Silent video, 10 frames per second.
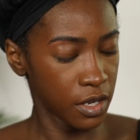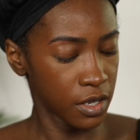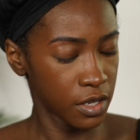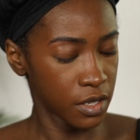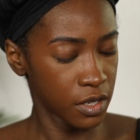
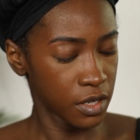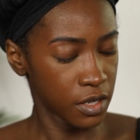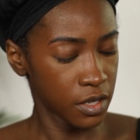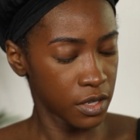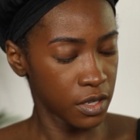
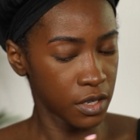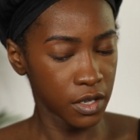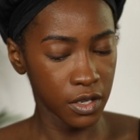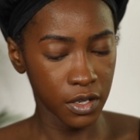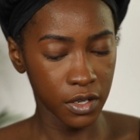
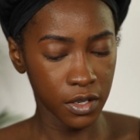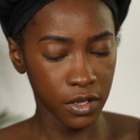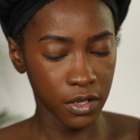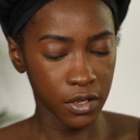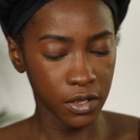
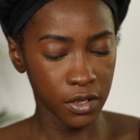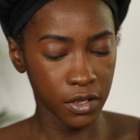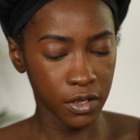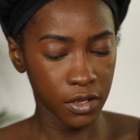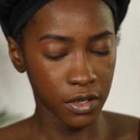
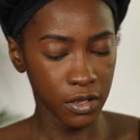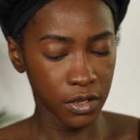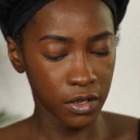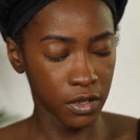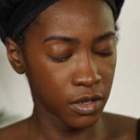
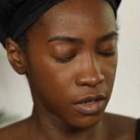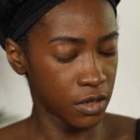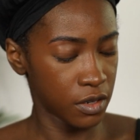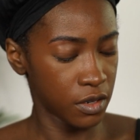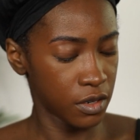
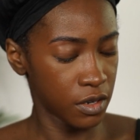[no speech]